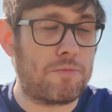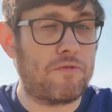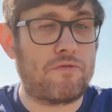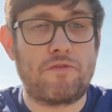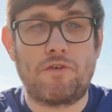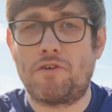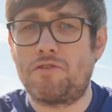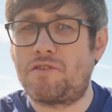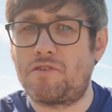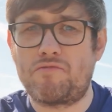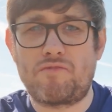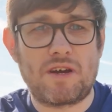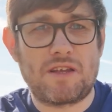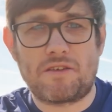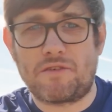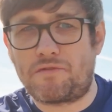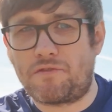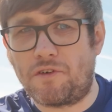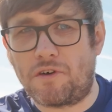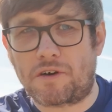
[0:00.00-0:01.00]
before de
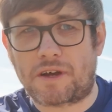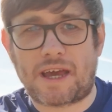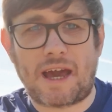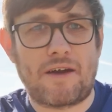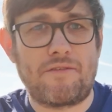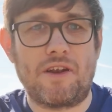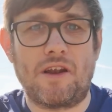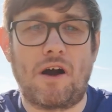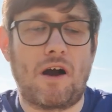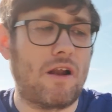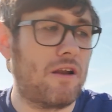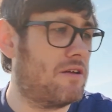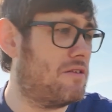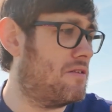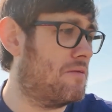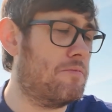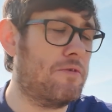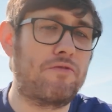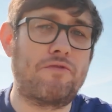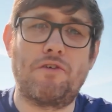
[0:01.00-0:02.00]
Ridder fought Kevin
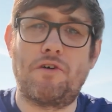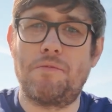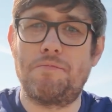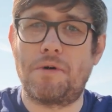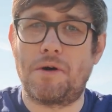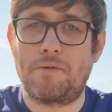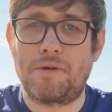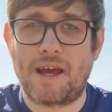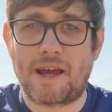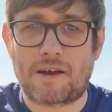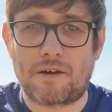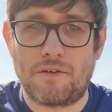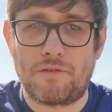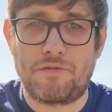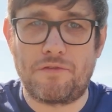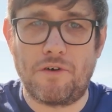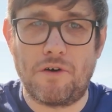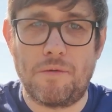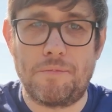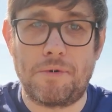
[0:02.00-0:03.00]
Holland and before Bo Nickel
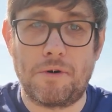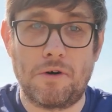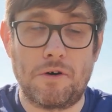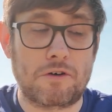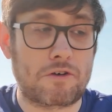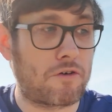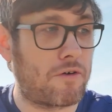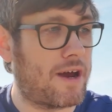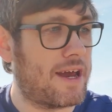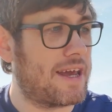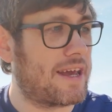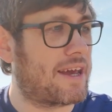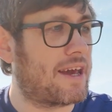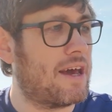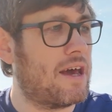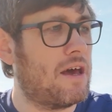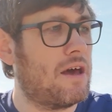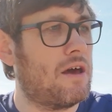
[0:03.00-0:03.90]
fought Paul Craig,